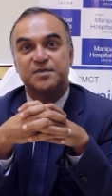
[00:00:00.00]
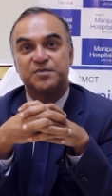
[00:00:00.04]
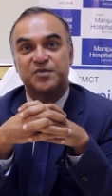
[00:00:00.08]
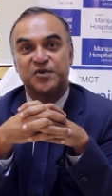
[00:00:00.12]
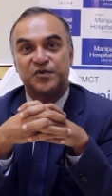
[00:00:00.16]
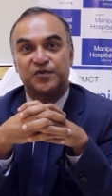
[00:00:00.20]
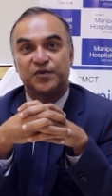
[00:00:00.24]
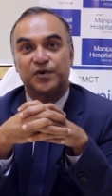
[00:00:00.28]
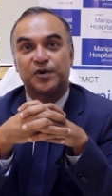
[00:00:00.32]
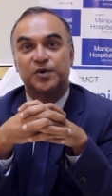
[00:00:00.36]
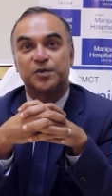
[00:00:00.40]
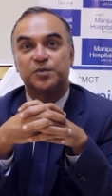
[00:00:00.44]

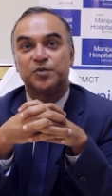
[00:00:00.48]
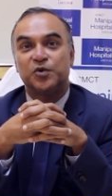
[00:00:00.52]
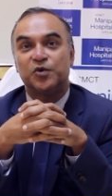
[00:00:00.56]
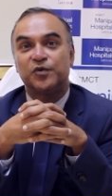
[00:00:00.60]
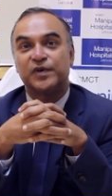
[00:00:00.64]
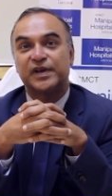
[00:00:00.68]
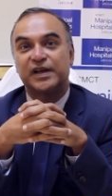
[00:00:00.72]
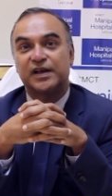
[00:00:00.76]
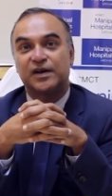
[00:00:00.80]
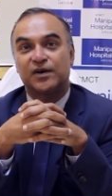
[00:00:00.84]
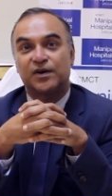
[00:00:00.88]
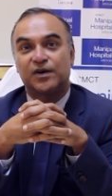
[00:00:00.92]
before
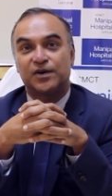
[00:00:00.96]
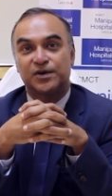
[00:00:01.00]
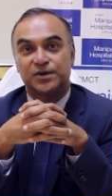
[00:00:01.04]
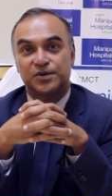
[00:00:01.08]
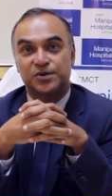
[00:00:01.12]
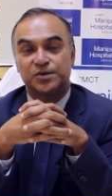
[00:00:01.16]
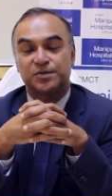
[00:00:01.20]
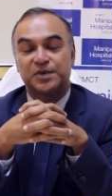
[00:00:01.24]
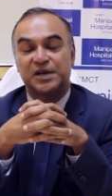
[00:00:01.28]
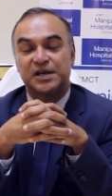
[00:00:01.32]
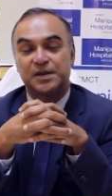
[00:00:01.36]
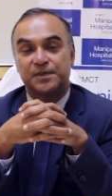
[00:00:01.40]
moving
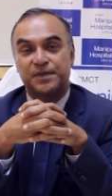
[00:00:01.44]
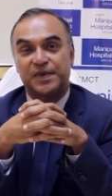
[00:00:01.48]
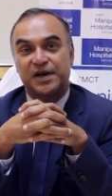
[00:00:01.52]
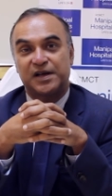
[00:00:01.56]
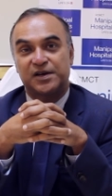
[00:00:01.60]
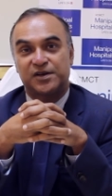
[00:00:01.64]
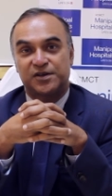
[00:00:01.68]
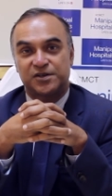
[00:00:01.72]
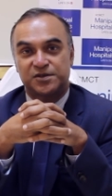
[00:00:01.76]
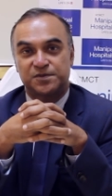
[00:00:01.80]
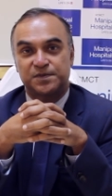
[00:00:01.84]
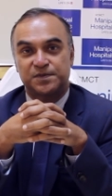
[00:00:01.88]
on to
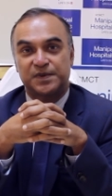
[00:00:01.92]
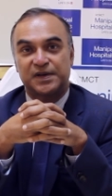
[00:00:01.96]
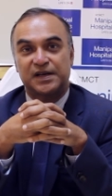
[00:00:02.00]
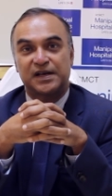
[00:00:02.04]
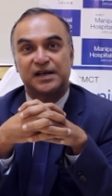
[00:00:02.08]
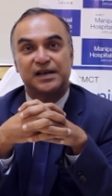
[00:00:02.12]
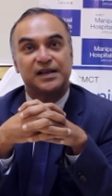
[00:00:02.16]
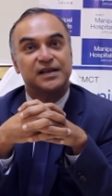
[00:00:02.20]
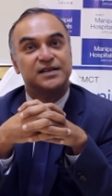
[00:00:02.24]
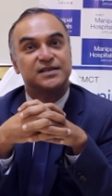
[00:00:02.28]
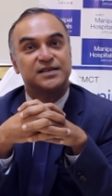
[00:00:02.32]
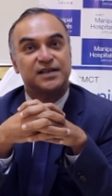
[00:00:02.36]
Manipal
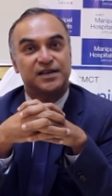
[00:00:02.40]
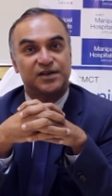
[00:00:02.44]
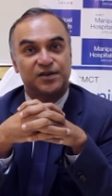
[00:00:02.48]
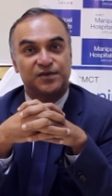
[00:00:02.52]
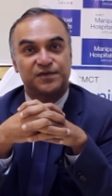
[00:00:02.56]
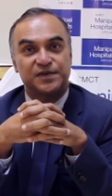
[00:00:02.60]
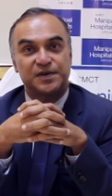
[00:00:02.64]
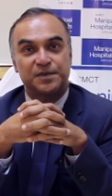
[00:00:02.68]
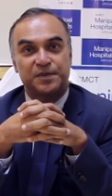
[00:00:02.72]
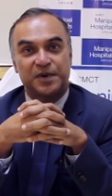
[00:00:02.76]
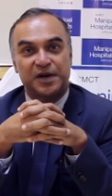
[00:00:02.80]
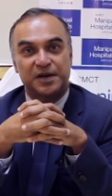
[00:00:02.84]
Hospital as head
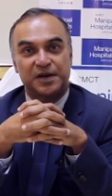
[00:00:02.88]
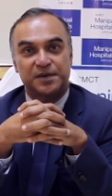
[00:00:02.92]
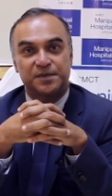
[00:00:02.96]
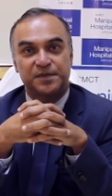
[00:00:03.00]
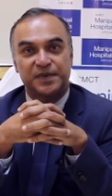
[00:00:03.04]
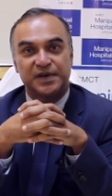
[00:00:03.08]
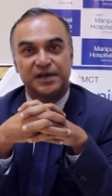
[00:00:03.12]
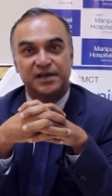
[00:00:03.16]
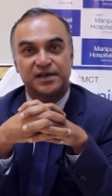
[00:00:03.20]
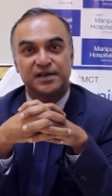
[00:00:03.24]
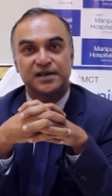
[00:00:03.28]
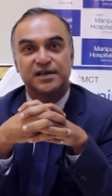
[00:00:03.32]
of
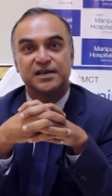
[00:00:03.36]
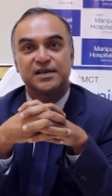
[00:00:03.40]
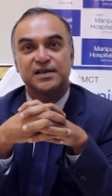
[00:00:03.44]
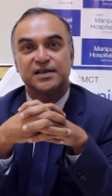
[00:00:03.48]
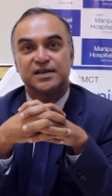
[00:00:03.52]
department.